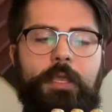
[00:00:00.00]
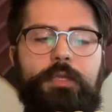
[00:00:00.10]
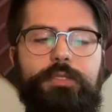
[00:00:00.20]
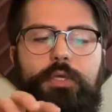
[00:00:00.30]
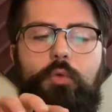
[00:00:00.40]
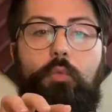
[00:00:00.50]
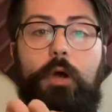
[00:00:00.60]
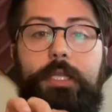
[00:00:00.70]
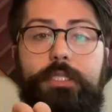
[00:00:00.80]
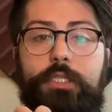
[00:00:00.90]
So
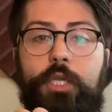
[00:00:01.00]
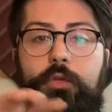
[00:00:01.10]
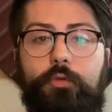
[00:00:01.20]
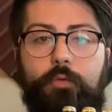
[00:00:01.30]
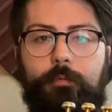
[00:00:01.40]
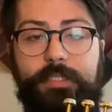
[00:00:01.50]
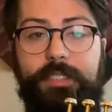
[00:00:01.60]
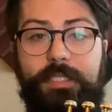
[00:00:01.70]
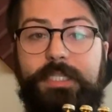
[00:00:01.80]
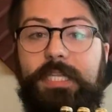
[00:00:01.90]
1 and 2 is the
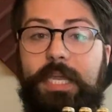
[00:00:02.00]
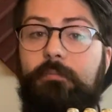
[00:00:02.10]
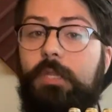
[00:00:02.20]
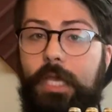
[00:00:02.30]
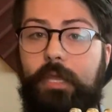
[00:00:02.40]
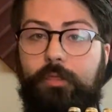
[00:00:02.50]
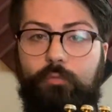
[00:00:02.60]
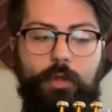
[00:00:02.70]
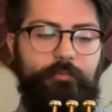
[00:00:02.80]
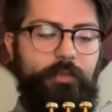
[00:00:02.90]
same length
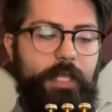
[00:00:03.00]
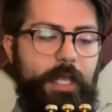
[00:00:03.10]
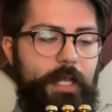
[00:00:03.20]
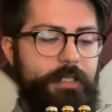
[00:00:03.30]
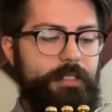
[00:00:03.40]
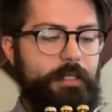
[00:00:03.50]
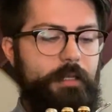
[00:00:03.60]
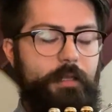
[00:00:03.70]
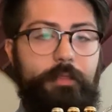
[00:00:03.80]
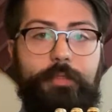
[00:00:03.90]
roughly as
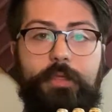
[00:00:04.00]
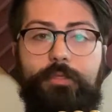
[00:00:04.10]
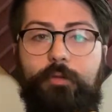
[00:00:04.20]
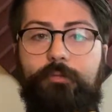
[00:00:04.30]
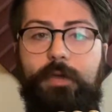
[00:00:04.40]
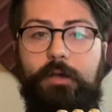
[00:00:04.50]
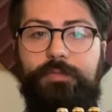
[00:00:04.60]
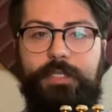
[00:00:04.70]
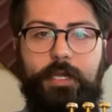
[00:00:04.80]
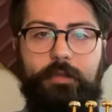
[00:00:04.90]
the third valve
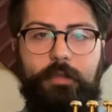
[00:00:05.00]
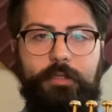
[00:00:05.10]
slide.